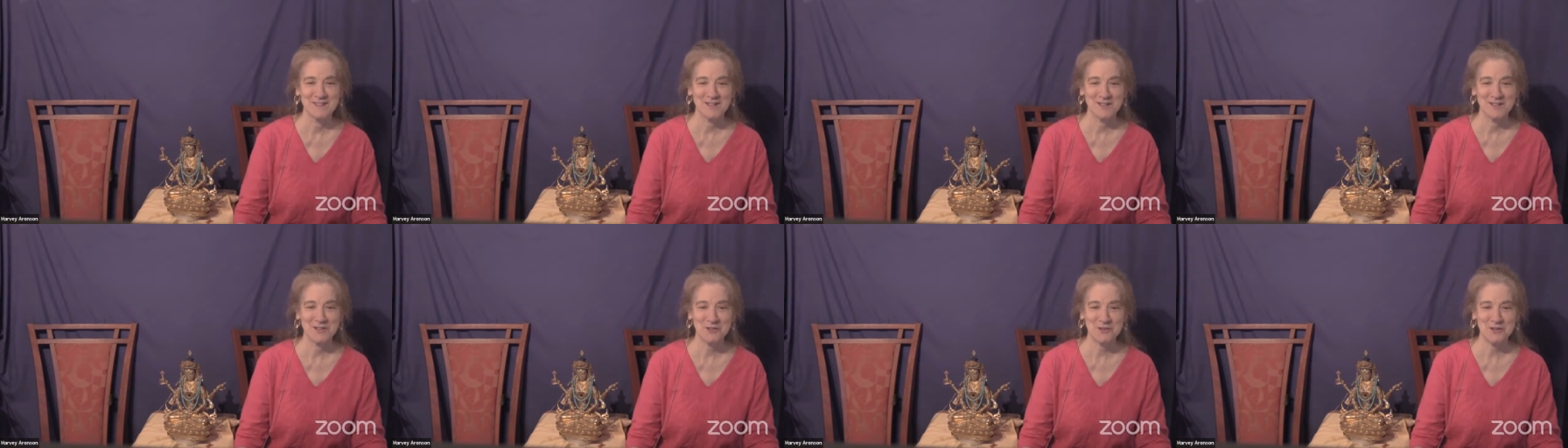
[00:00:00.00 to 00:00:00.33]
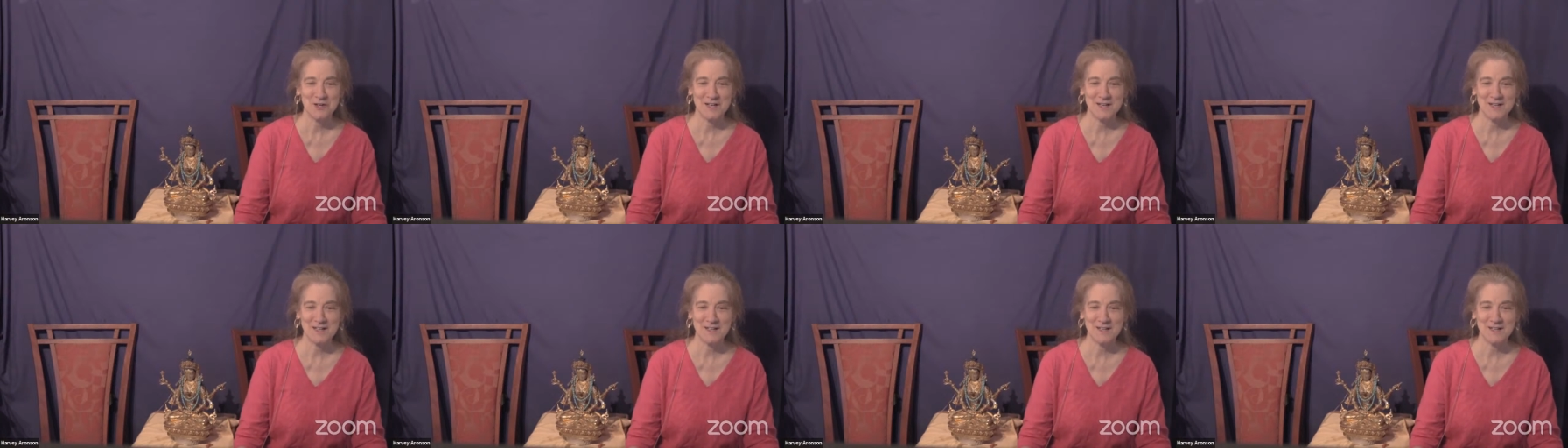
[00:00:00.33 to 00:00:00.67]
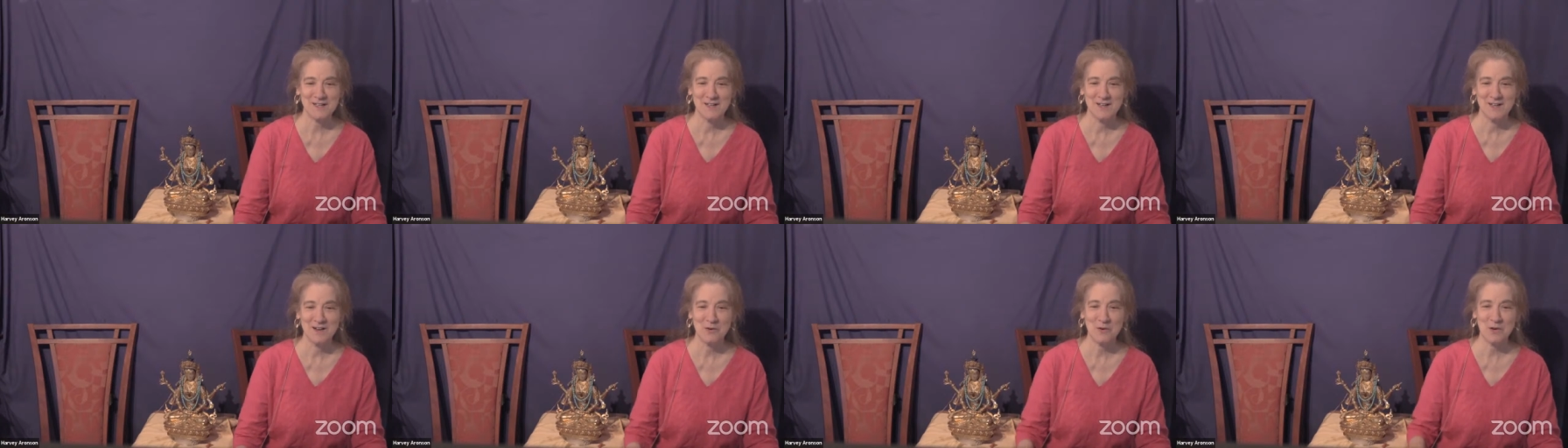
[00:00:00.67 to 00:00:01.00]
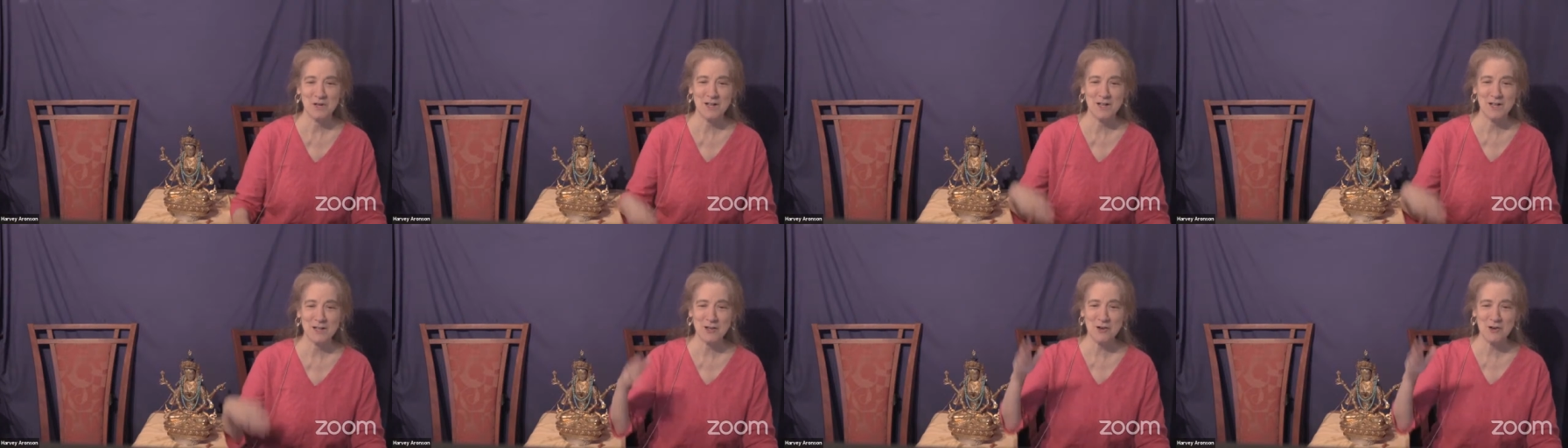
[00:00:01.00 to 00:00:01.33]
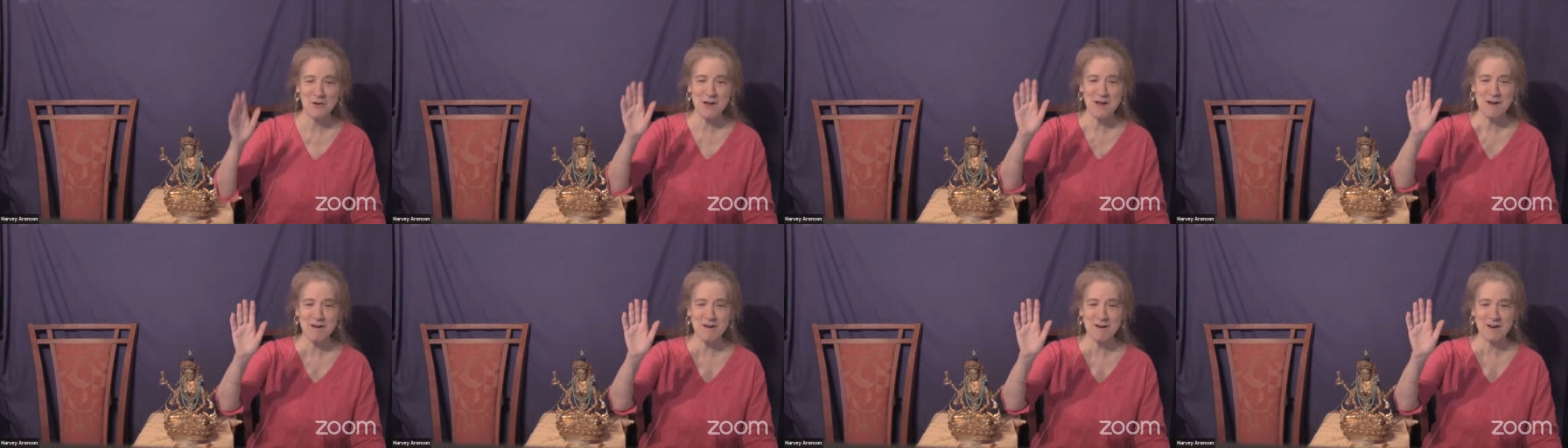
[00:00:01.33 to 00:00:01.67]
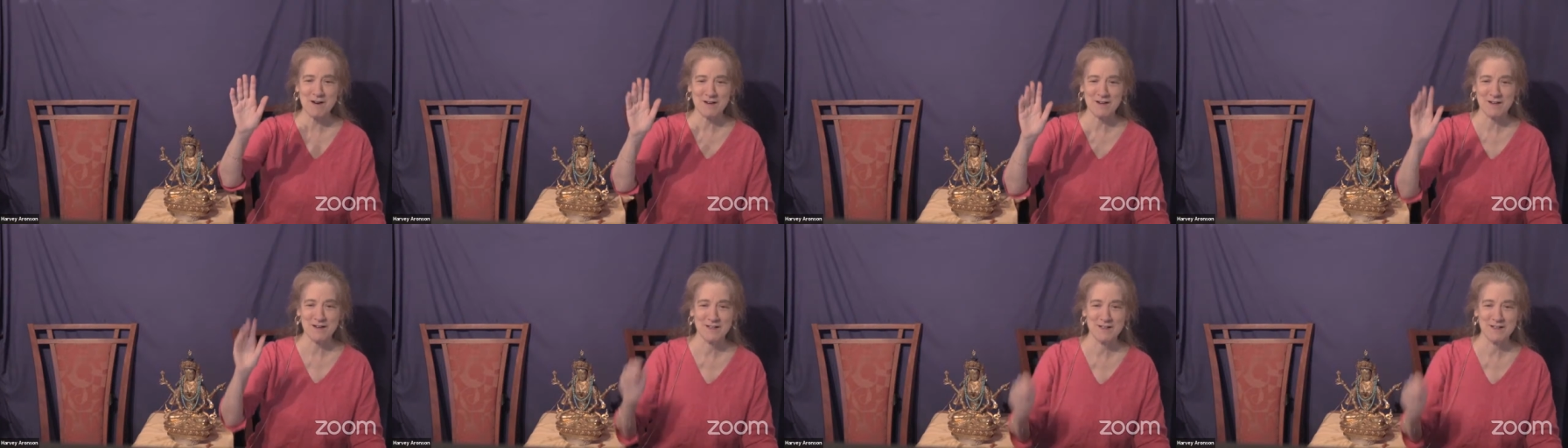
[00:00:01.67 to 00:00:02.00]
Okay. Well, hello,
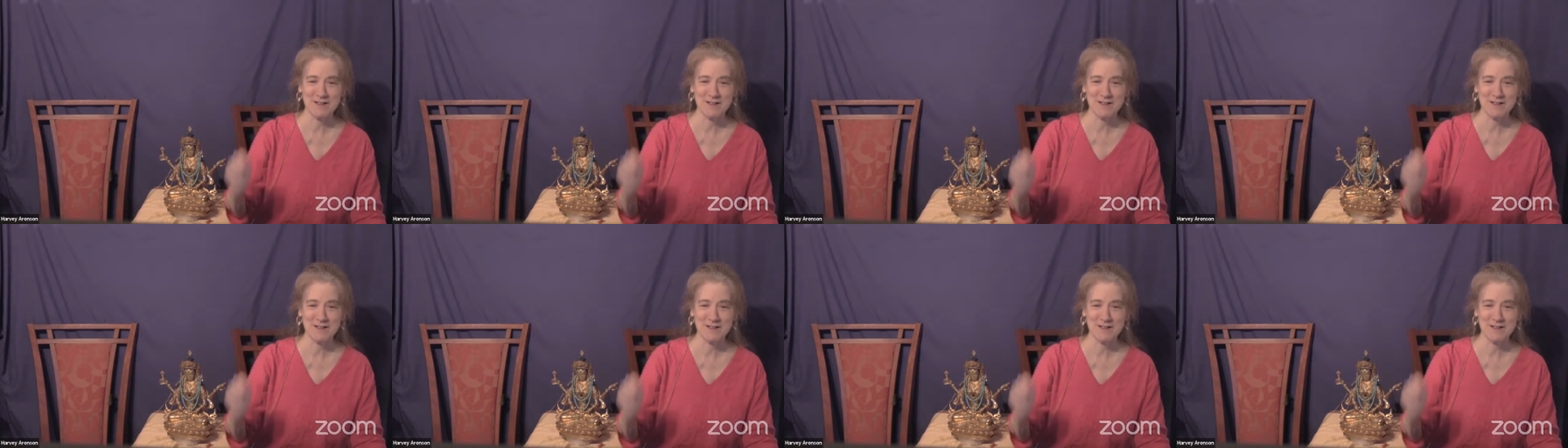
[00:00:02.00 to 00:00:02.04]
Eric.